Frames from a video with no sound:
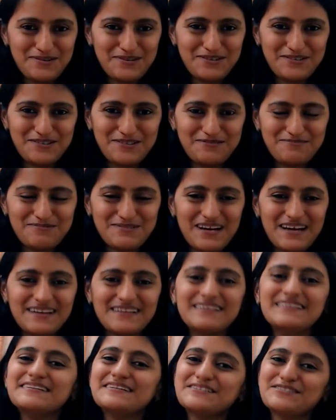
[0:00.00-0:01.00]
own YouTube
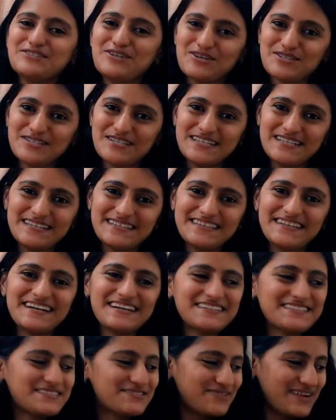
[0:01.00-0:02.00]
channel, Dr.
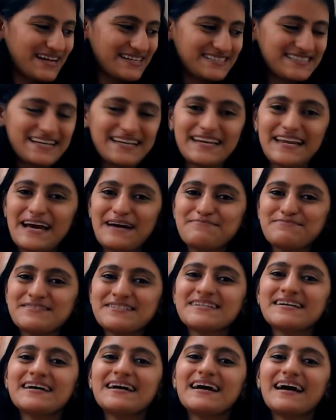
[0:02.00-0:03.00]
Nikita's
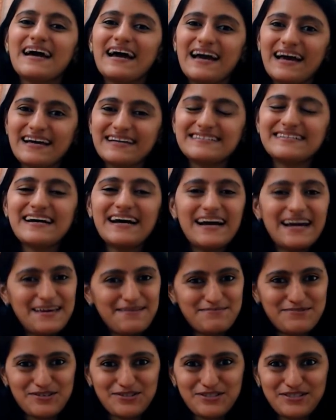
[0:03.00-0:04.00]
Radsynapse, and I
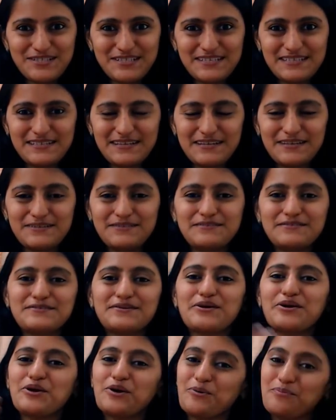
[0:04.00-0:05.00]
am Dr. Nikita here,
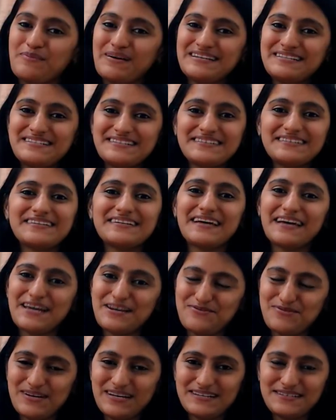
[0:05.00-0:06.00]
your mentor,
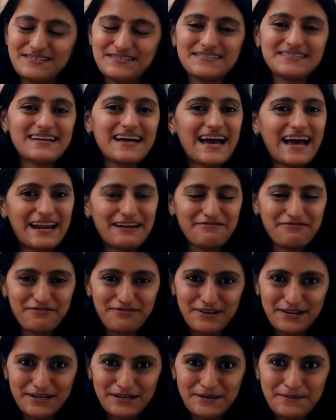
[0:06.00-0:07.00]
educator, and
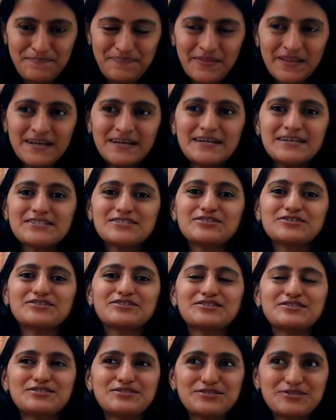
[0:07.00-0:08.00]
friend.
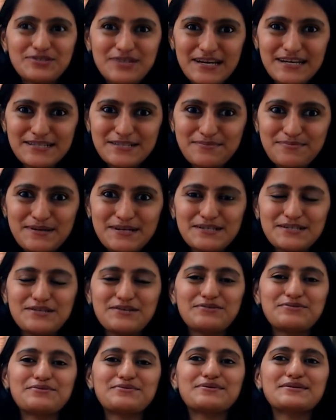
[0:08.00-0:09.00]
So today's
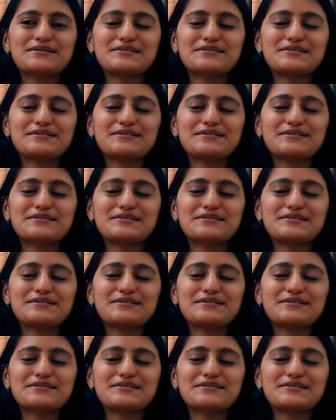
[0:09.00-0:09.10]
video